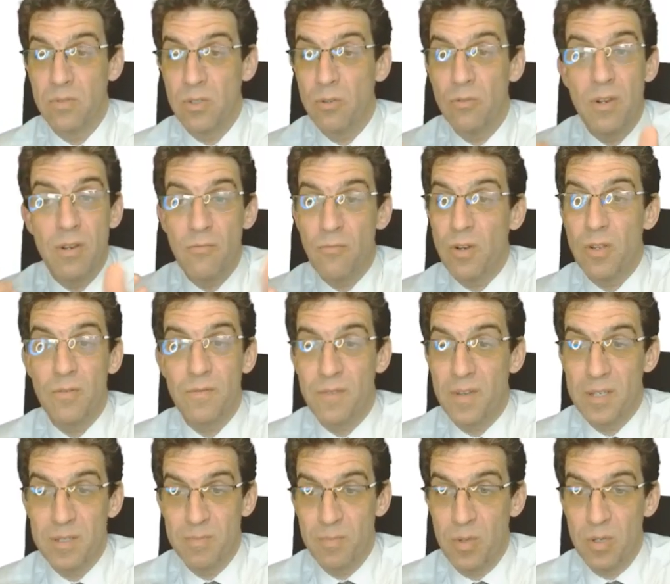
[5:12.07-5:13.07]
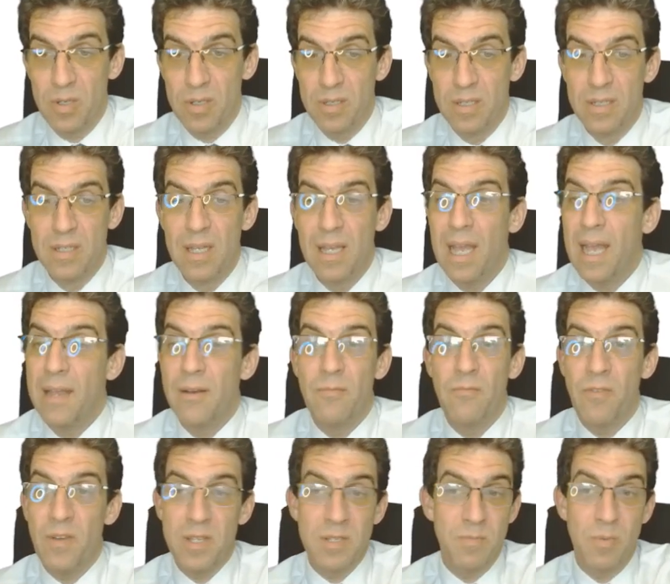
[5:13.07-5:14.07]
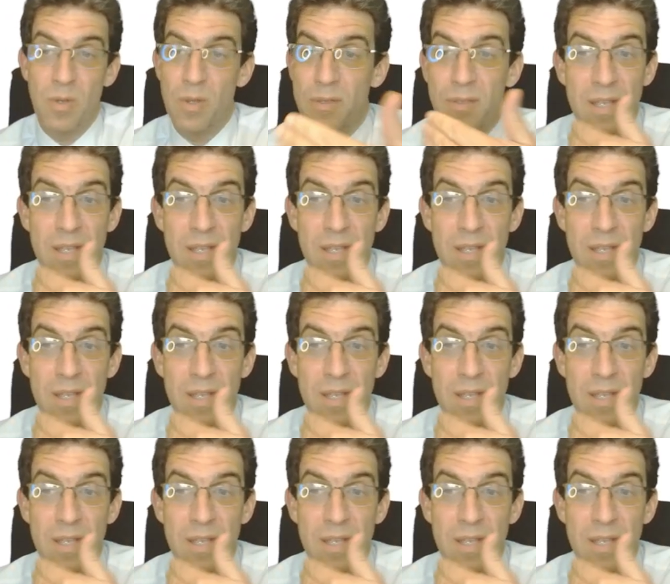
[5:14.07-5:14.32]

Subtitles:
You're in real Facebook, and Facebook